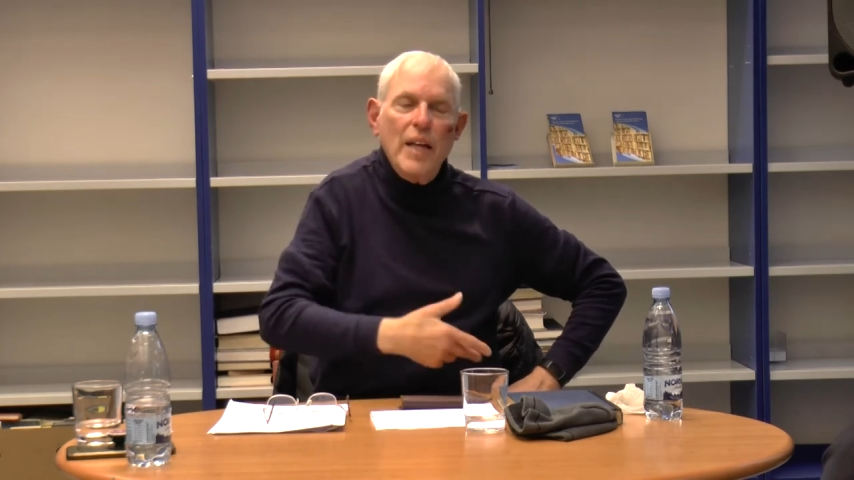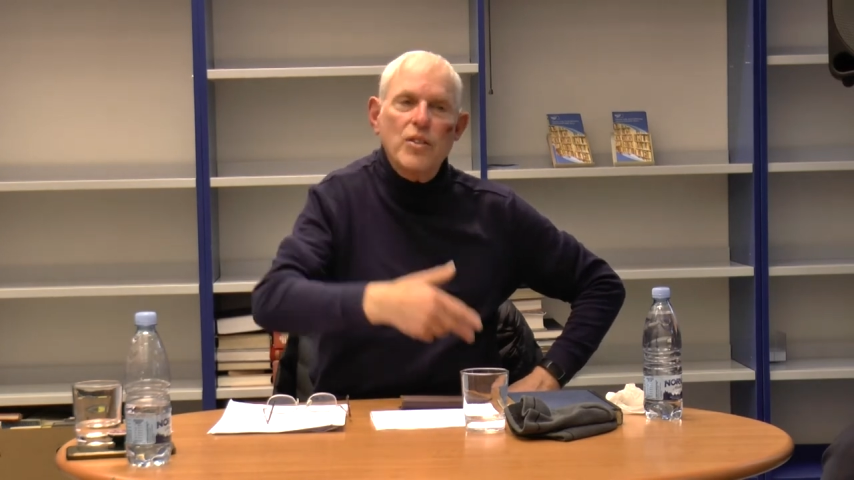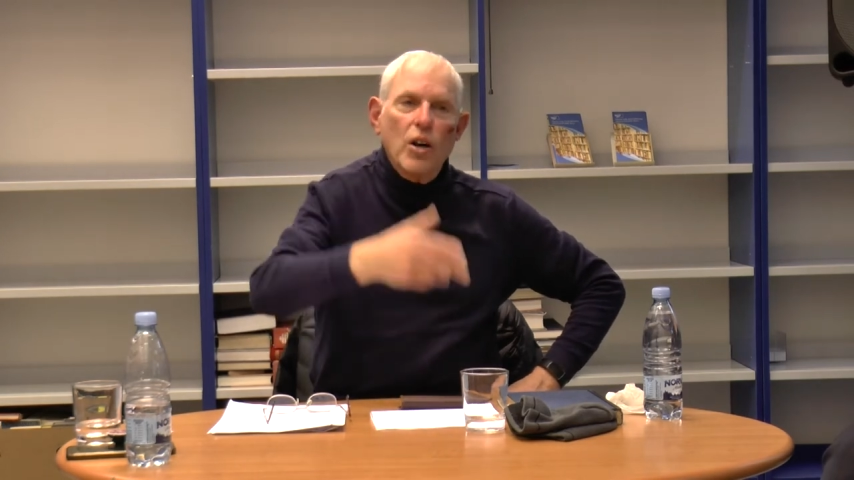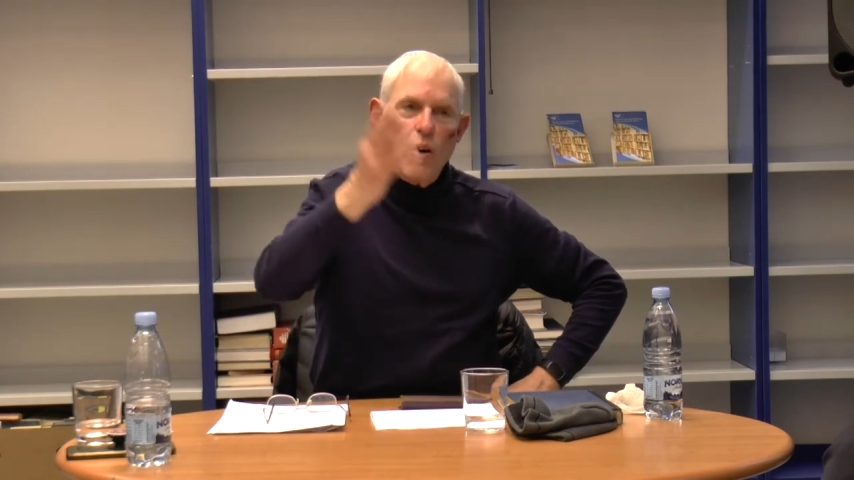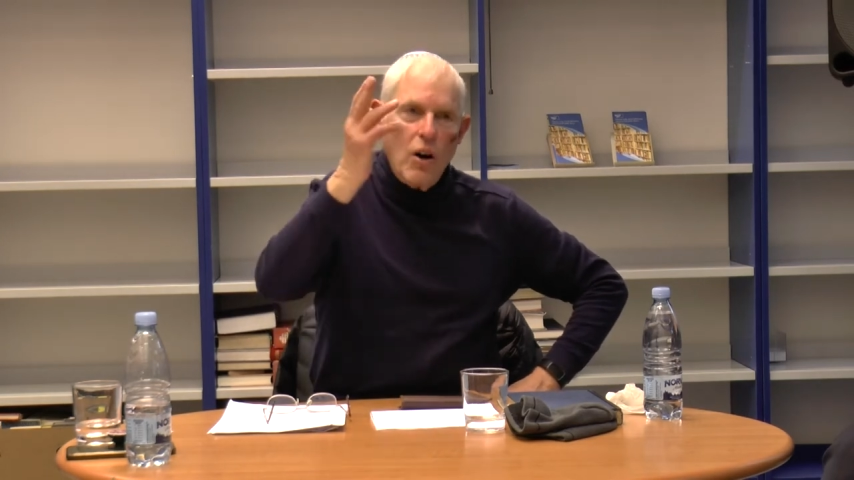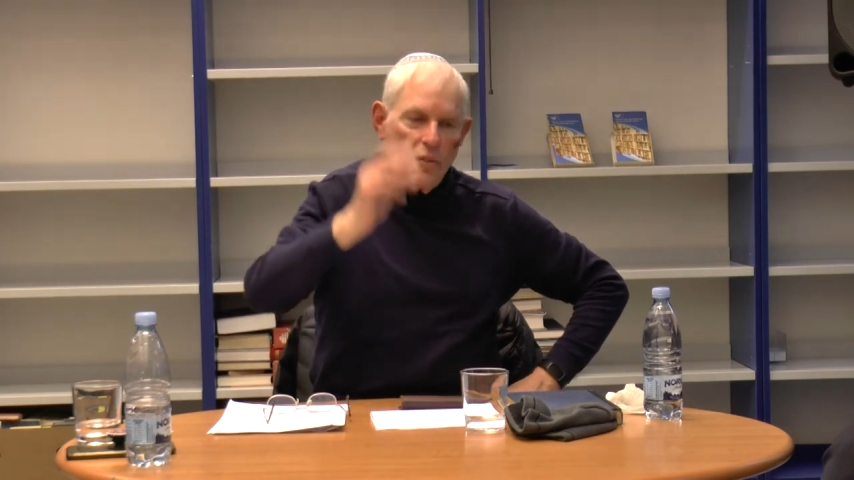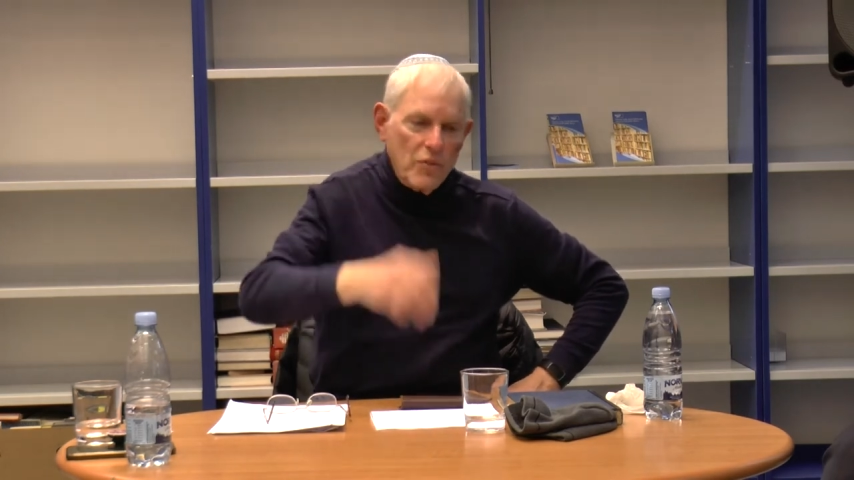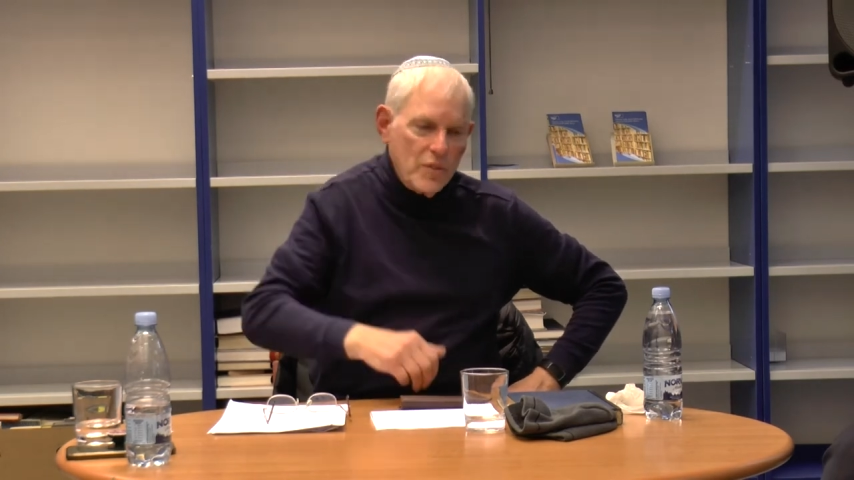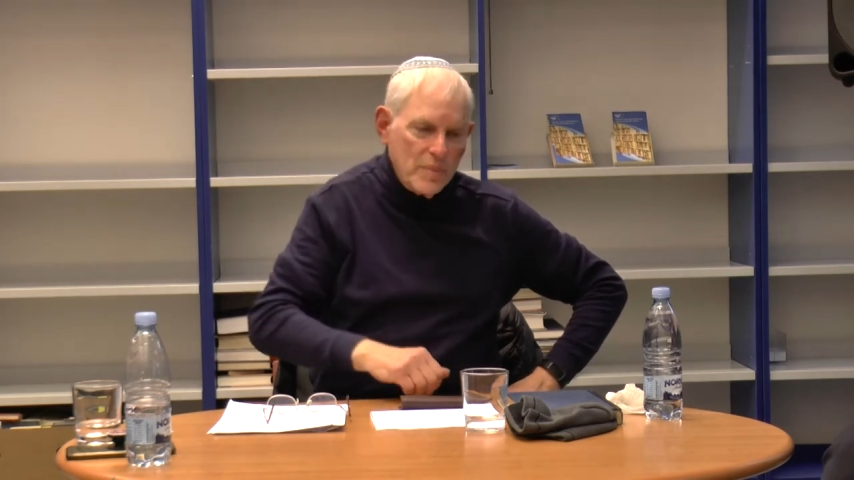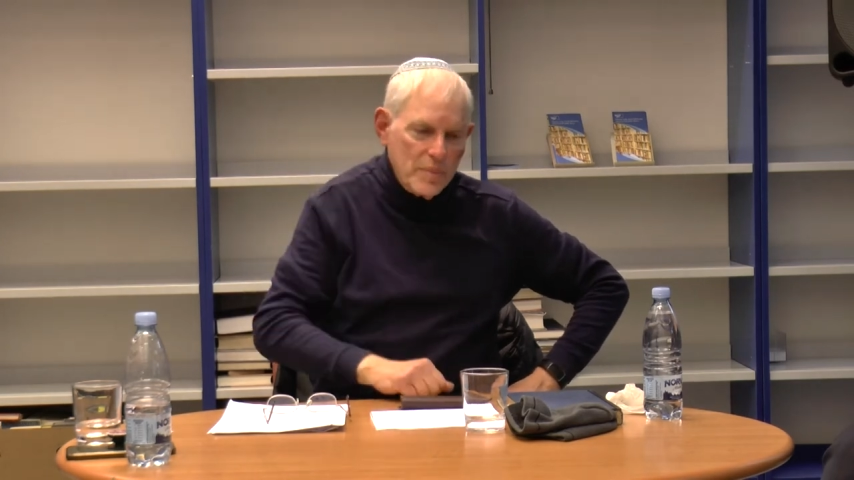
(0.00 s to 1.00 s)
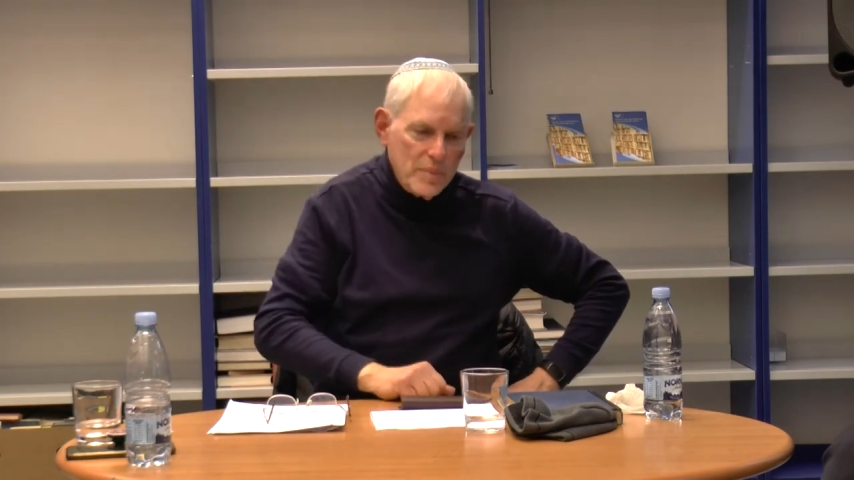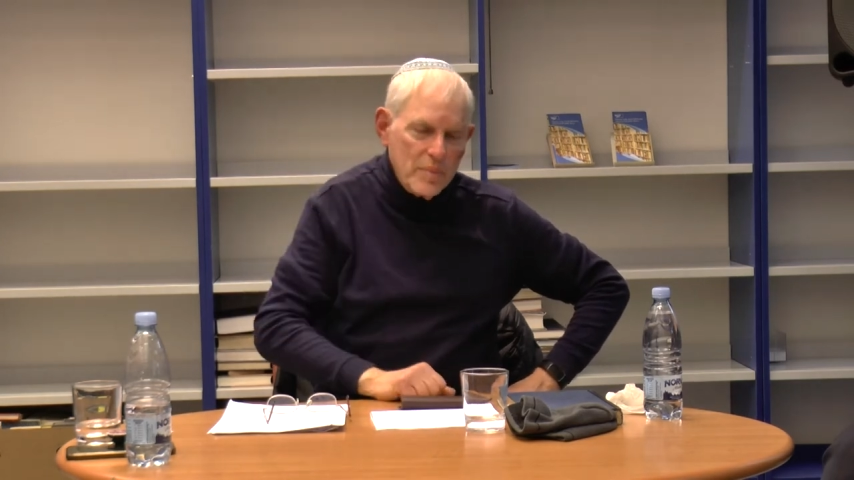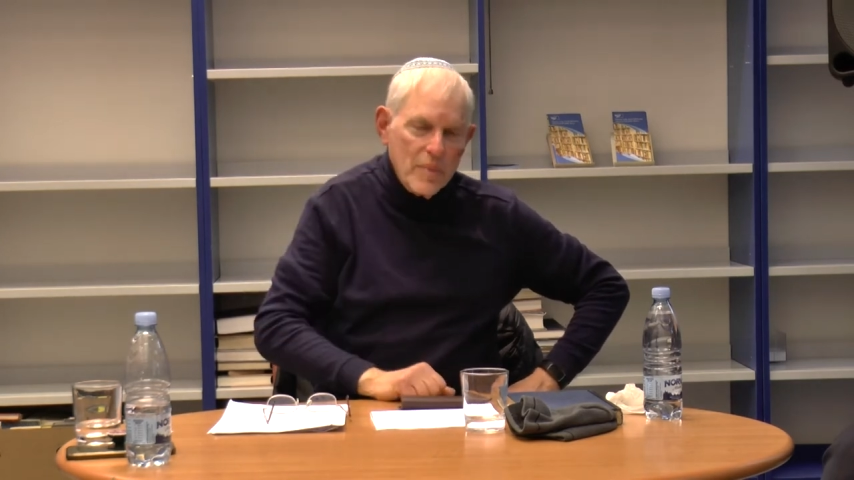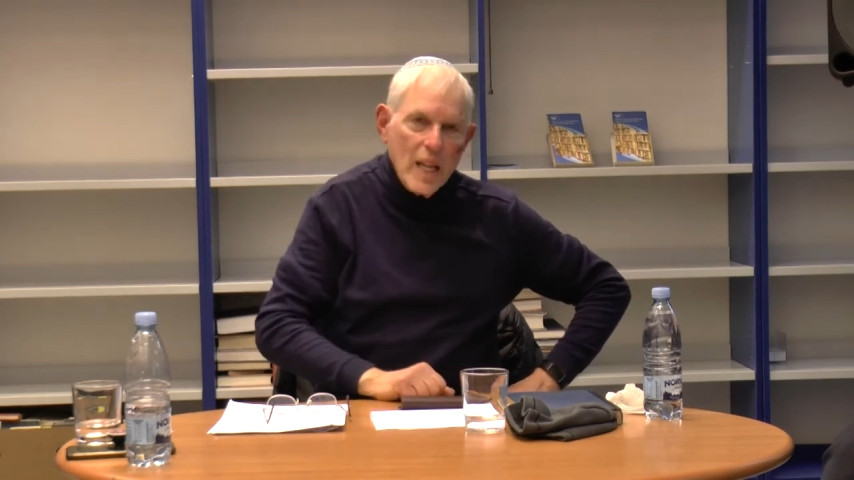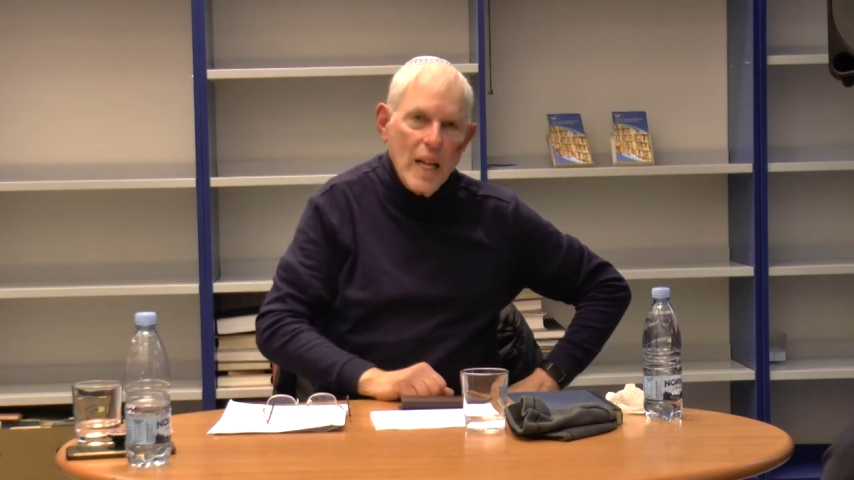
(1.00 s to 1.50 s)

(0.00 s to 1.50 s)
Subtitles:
and they took off.